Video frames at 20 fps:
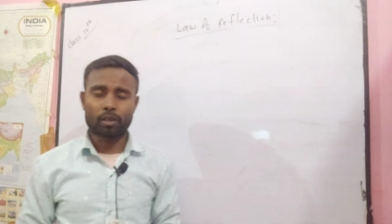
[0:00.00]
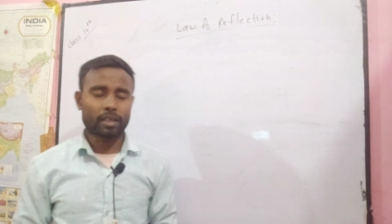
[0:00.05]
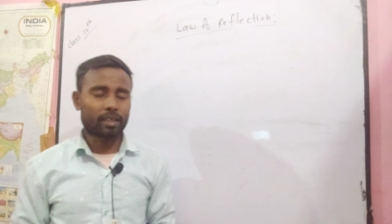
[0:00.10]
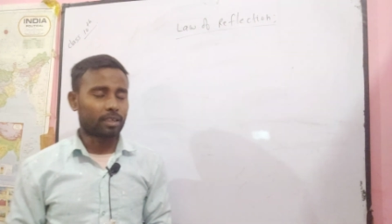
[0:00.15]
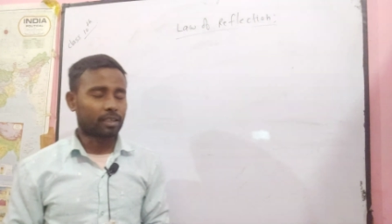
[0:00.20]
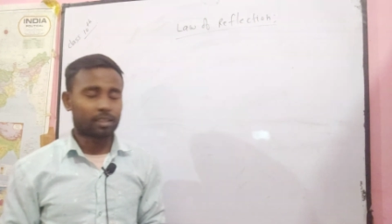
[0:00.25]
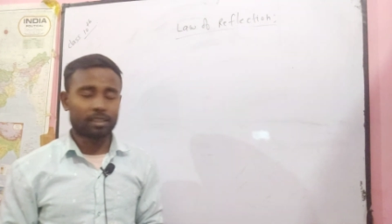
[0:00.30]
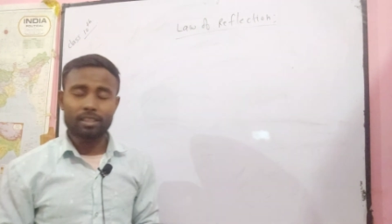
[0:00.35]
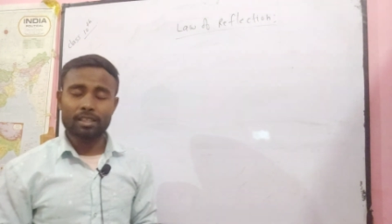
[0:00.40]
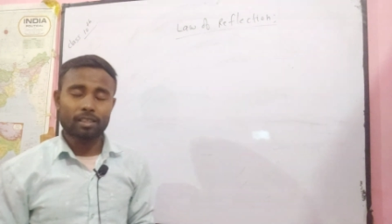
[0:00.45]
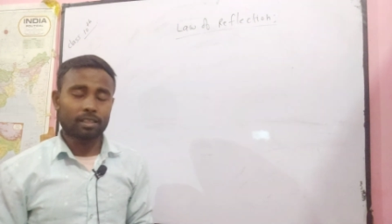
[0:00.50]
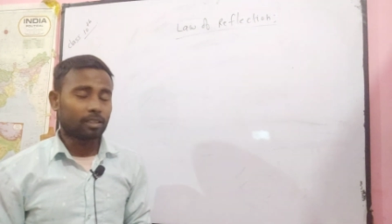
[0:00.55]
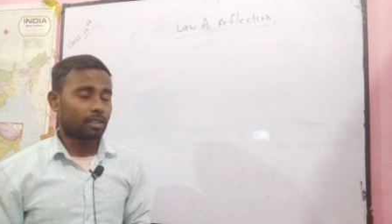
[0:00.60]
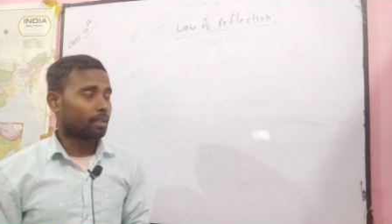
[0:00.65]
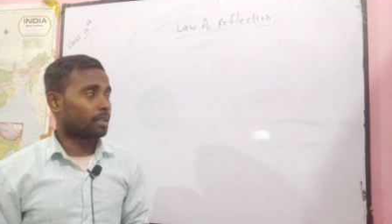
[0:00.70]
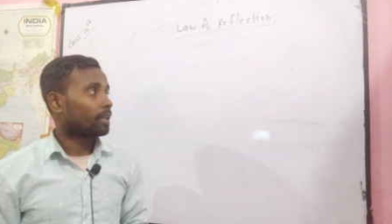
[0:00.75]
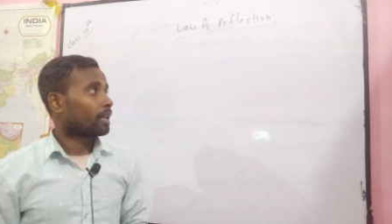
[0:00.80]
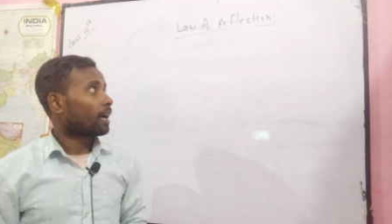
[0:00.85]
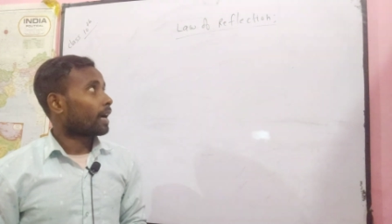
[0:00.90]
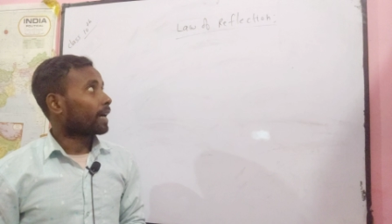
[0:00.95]

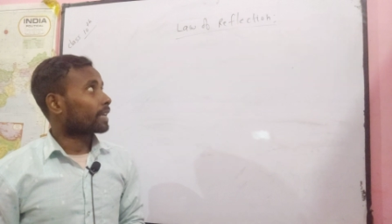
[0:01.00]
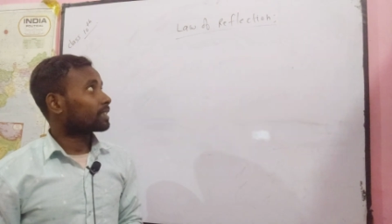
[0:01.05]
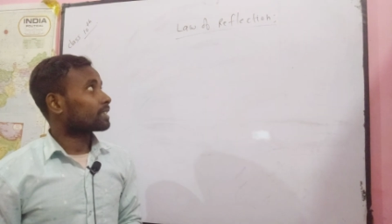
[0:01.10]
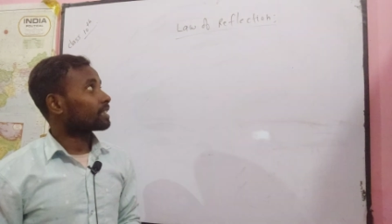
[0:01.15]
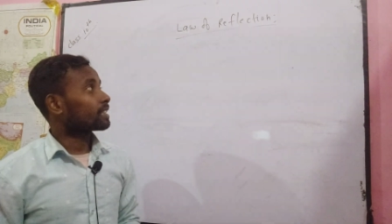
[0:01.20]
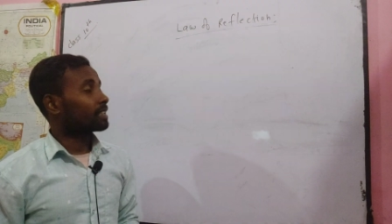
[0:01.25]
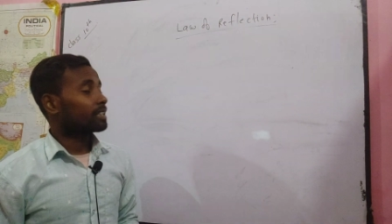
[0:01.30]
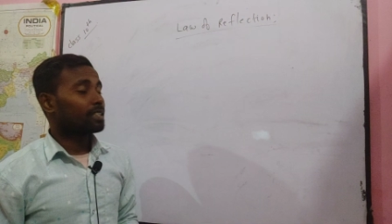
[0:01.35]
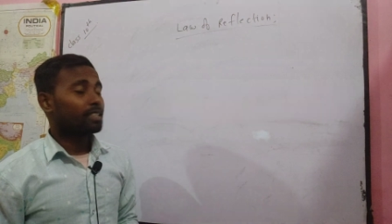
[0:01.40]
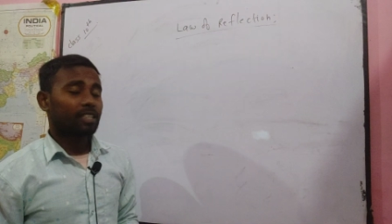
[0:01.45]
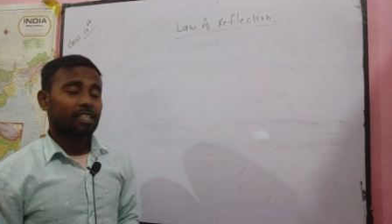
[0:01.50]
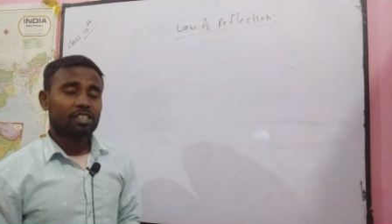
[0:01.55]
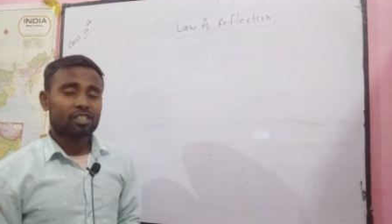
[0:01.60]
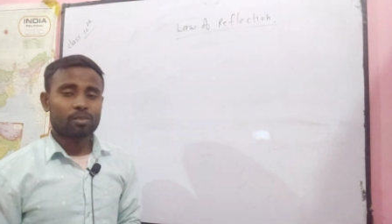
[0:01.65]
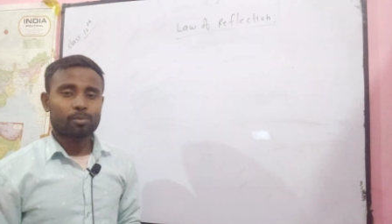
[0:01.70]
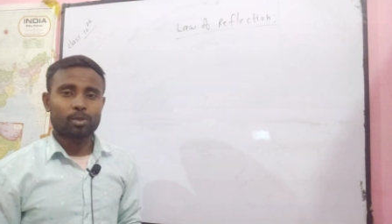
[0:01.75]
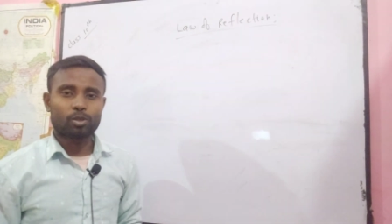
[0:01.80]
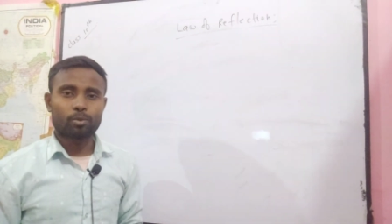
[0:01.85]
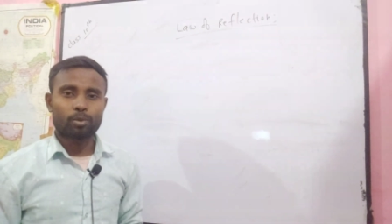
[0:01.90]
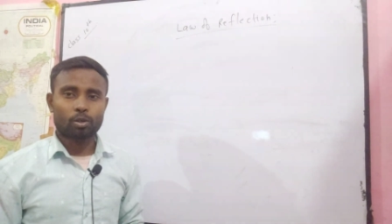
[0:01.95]
and I think in
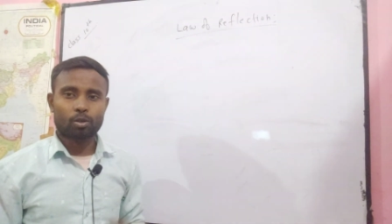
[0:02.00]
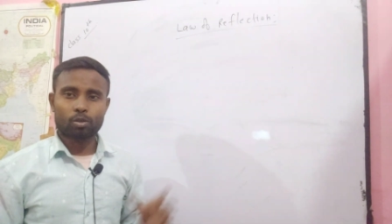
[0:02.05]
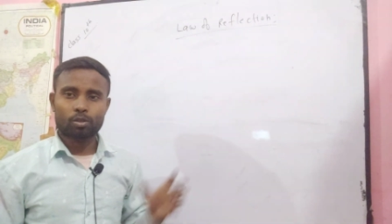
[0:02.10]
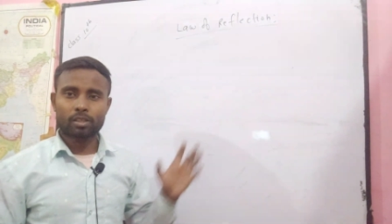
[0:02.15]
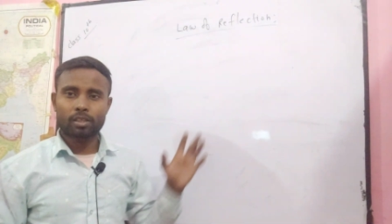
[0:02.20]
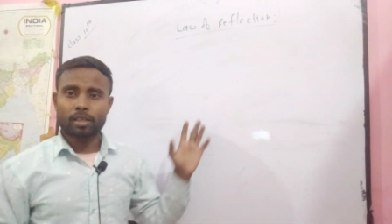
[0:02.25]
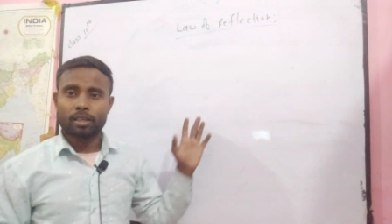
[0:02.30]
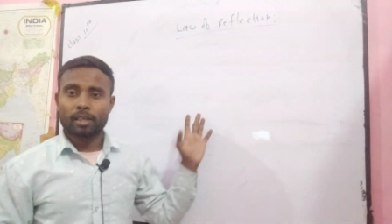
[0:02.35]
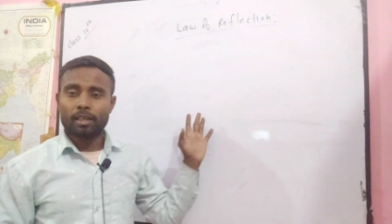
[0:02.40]
next video, because